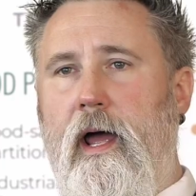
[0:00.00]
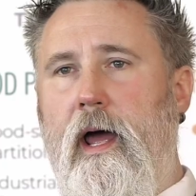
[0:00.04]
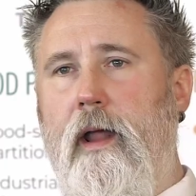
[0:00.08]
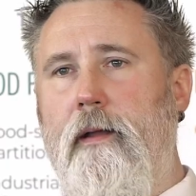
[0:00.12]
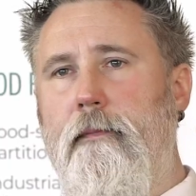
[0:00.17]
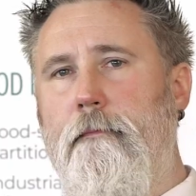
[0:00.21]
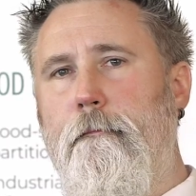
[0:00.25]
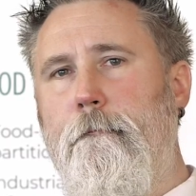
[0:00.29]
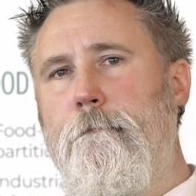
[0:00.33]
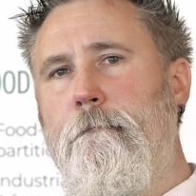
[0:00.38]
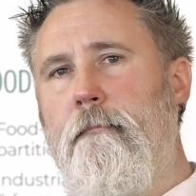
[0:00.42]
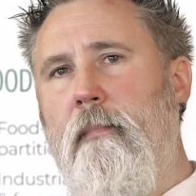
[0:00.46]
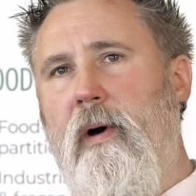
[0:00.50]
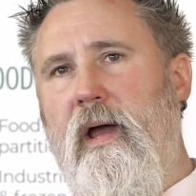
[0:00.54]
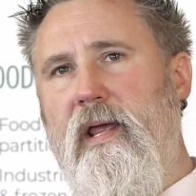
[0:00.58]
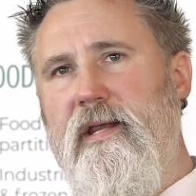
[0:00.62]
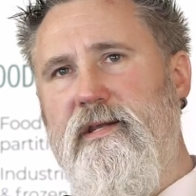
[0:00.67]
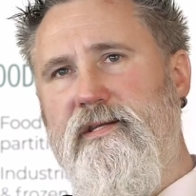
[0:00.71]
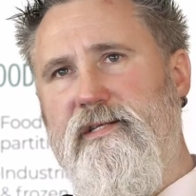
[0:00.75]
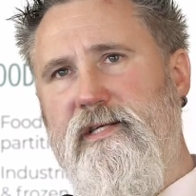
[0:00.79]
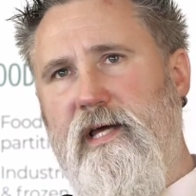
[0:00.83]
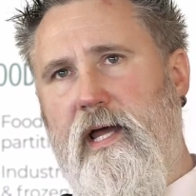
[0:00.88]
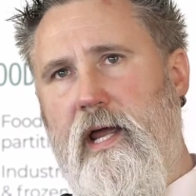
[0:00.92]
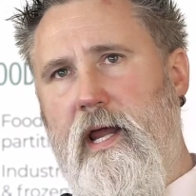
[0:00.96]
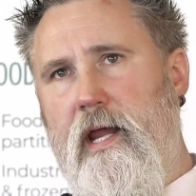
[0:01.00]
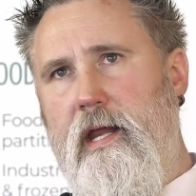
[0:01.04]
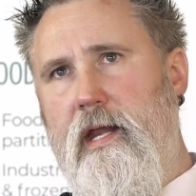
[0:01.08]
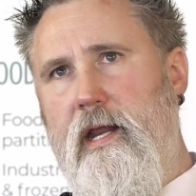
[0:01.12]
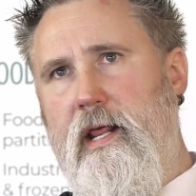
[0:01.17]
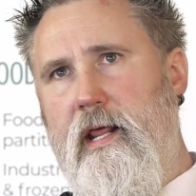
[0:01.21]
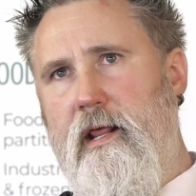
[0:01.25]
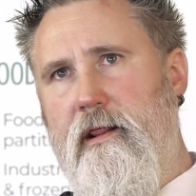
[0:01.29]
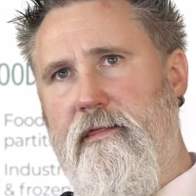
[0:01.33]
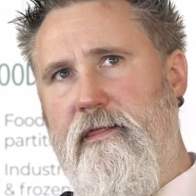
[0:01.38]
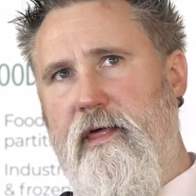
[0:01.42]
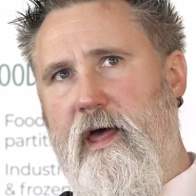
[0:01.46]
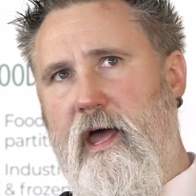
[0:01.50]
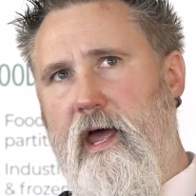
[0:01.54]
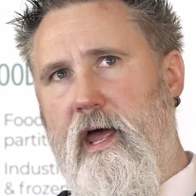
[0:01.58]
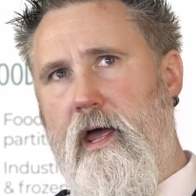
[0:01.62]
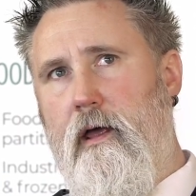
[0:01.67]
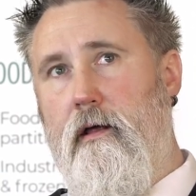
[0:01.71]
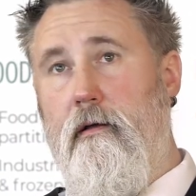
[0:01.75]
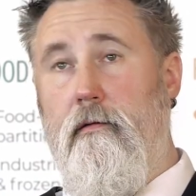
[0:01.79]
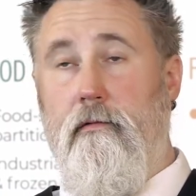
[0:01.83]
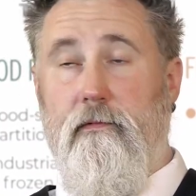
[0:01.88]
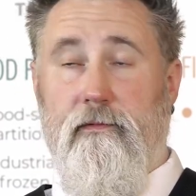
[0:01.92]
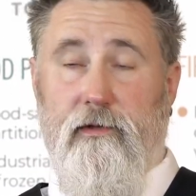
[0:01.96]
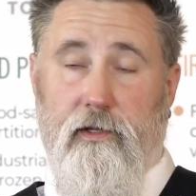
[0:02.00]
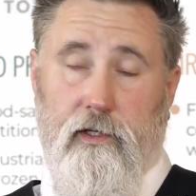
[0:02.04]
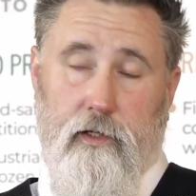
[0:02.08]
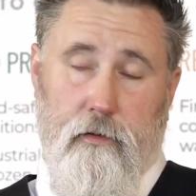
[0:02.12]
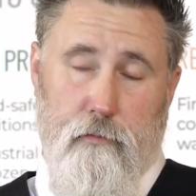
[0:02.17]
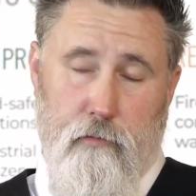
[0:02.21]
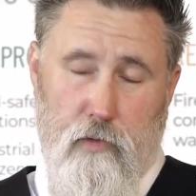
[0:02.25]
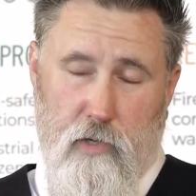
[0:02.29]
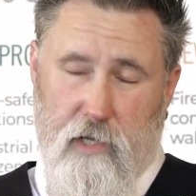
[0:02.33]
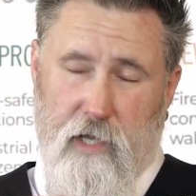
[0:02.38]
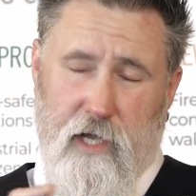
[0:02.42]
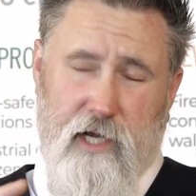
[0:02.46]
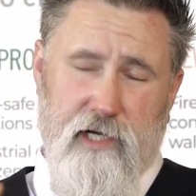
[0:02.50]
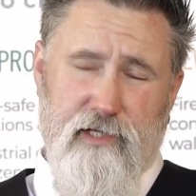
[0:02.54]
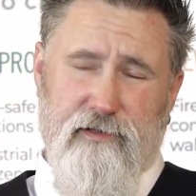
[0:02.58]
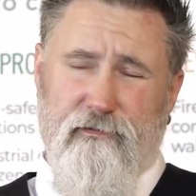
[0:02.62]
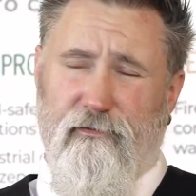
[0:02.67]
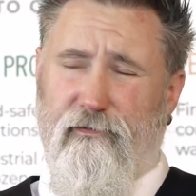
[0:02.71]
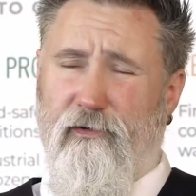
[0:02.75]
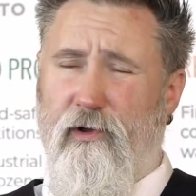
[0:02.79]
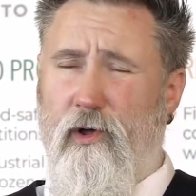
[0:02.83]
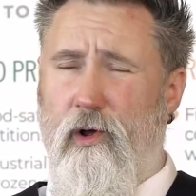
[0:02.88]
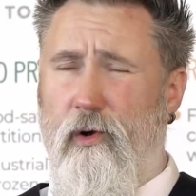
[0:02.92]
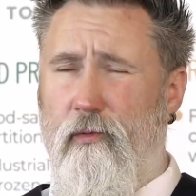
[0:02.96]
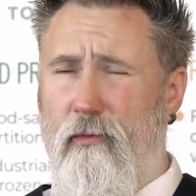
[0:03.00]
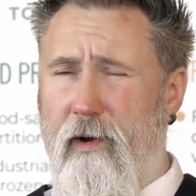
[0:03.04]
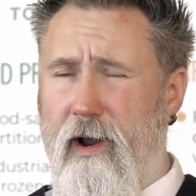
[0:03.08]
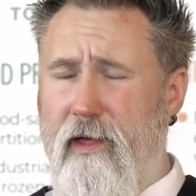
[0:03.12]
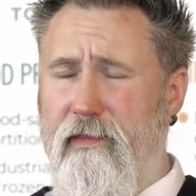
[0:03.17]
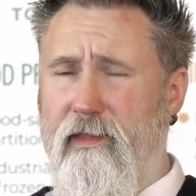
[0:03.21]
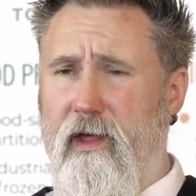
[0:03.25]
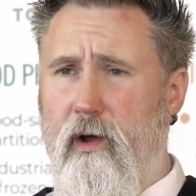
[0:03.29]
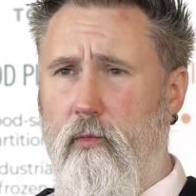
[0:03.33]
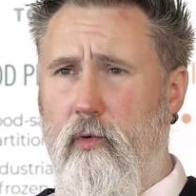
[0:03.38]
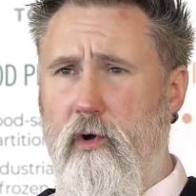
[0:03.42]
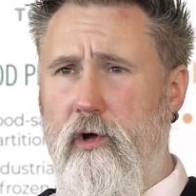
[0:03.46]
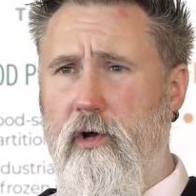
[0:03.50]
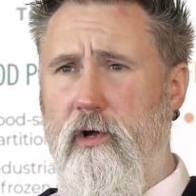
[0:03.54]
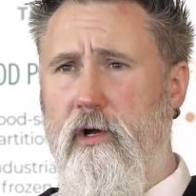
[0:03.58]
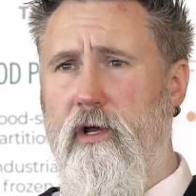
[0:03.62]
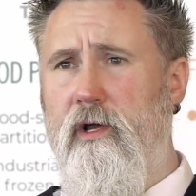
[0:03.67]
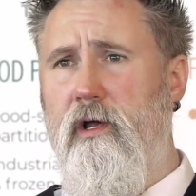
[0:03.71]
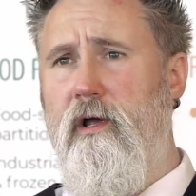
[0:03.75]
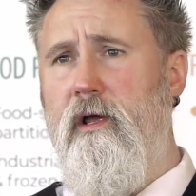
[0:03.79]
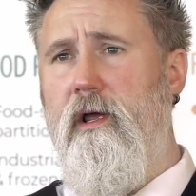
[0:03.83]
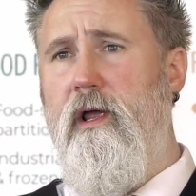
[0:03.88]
And maintaining the communication flow around that work